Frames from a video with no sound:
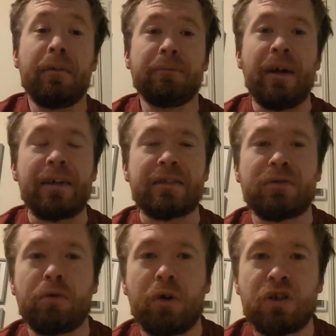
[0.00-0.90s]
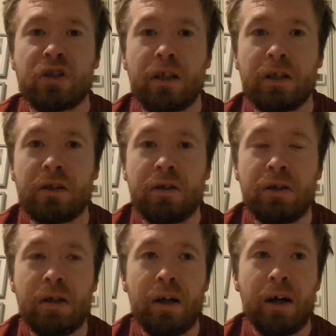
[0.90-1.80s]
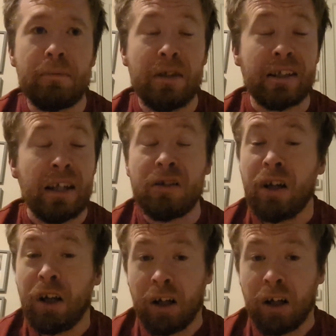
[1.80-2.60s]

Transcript: Thanks for watching. Again,